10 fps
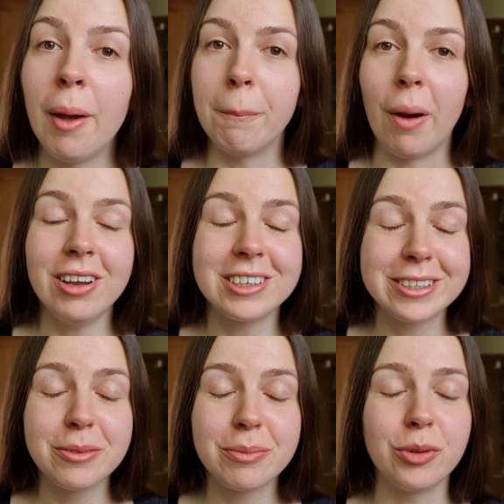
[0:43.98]

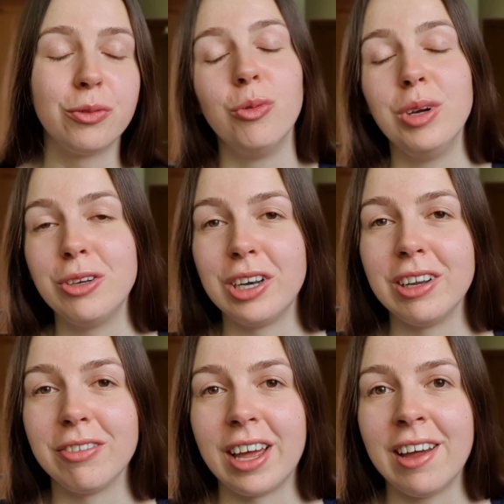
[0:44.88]
But before we do any
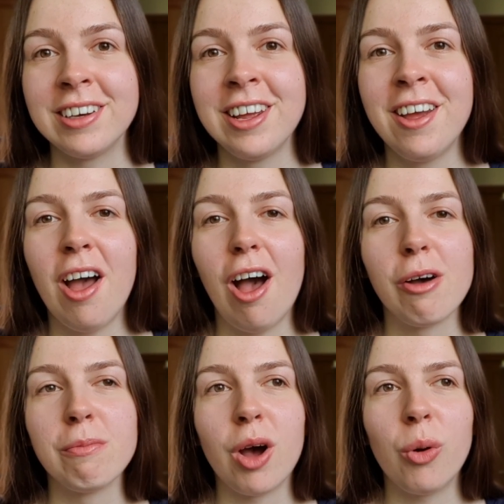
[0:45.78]
of that, I
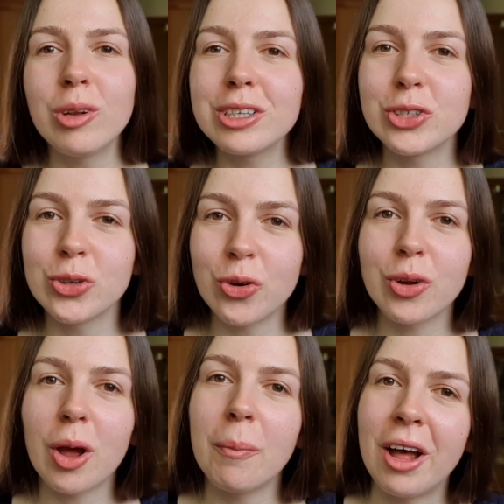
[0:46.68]
want to
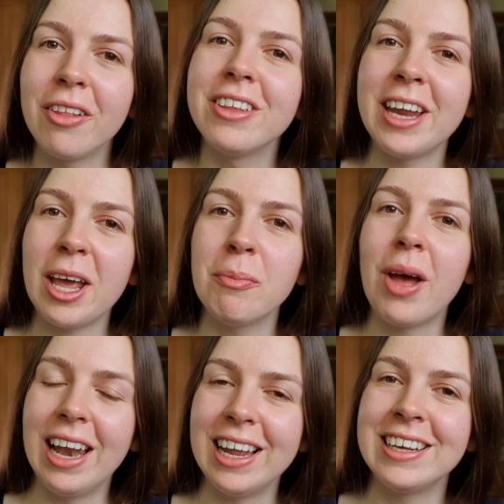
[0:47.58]
talk about the name
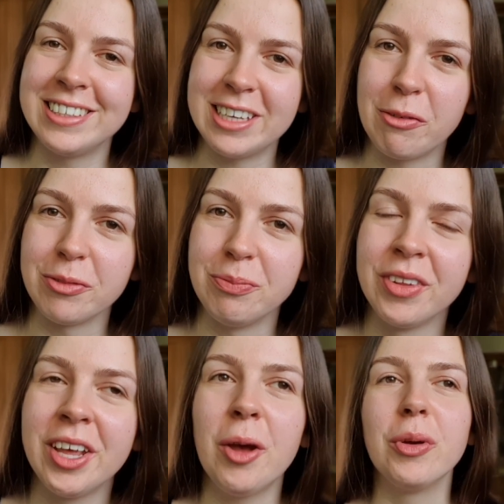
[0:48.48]
LS7
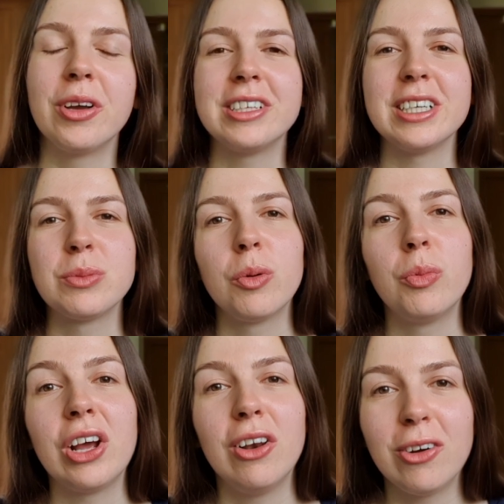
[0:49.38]
because there's probably
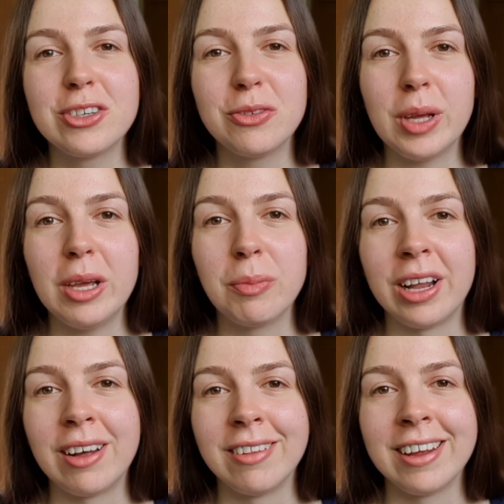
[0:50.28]
a lot of people
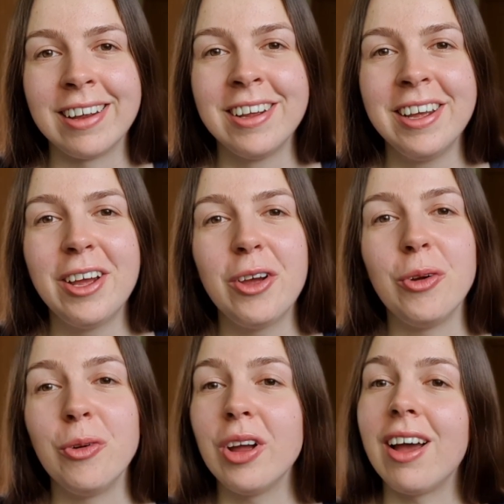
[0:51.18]
out there
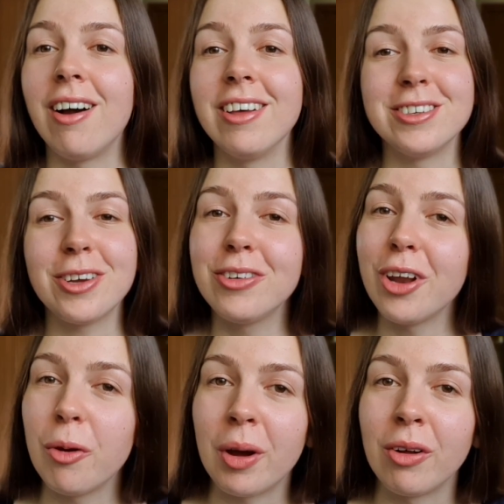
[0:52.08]
who either don't know
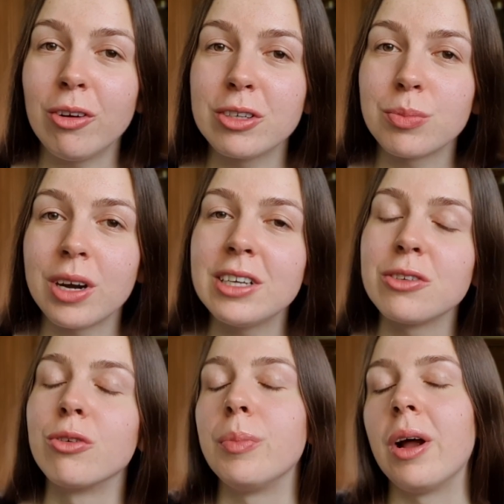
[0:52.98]
about ospreys
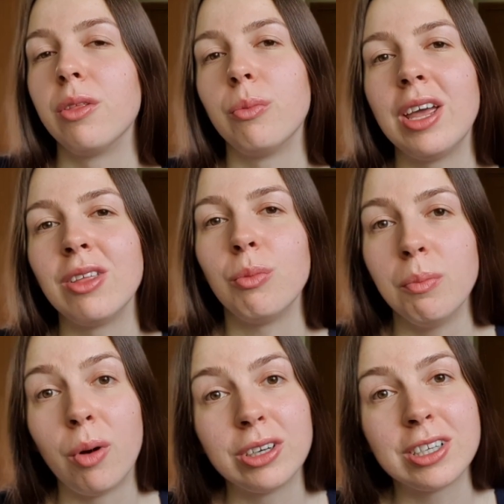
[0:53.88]
or about the way that we
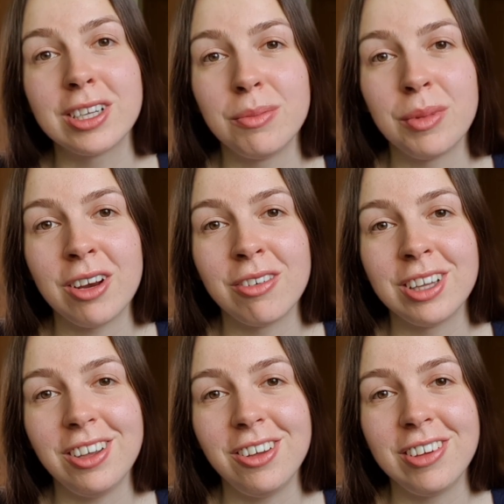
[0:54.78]
monitor them here in
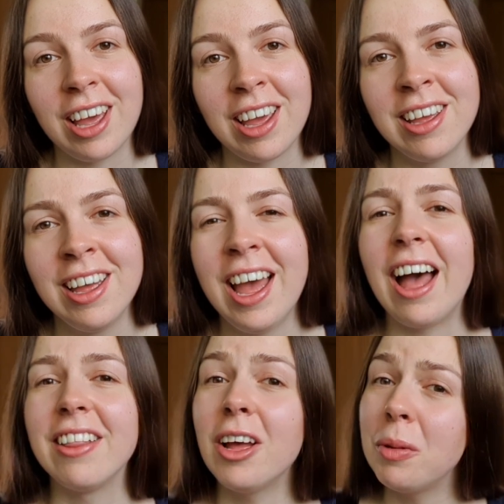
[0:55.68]
the UK,
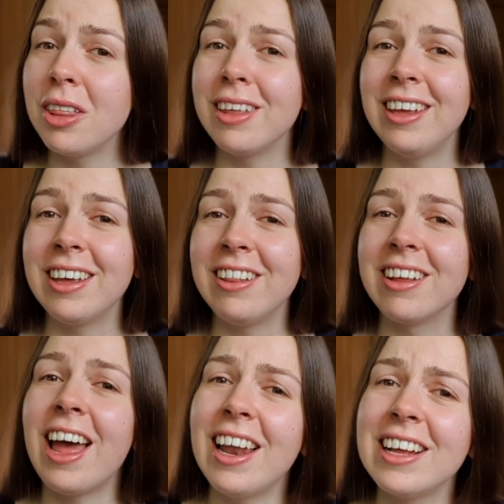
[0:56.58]
and they'll be thinking that
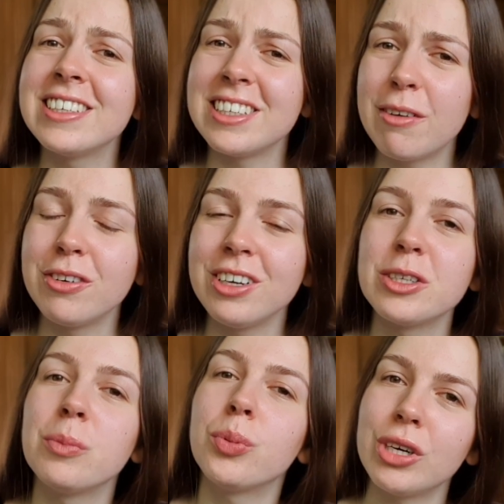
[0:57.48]
LS7 is a
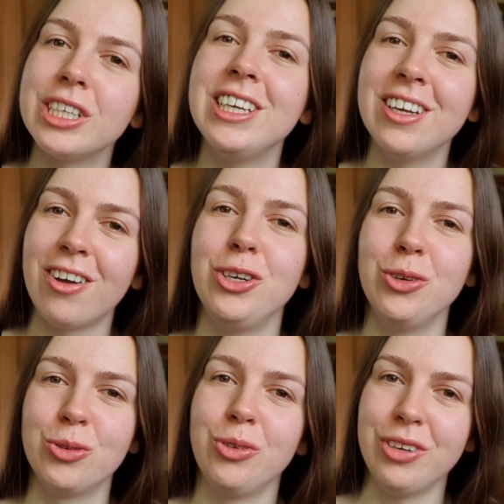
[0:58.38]
pretty
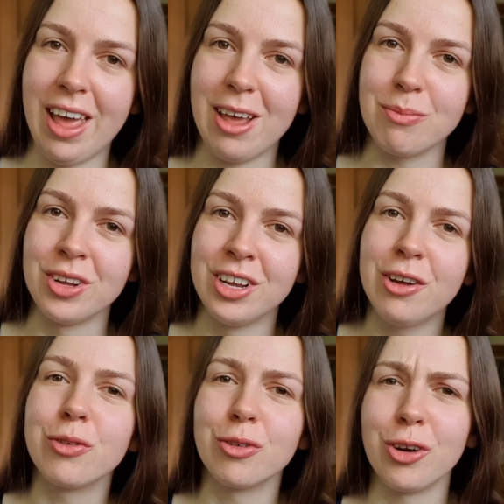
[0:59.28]
unusual name for an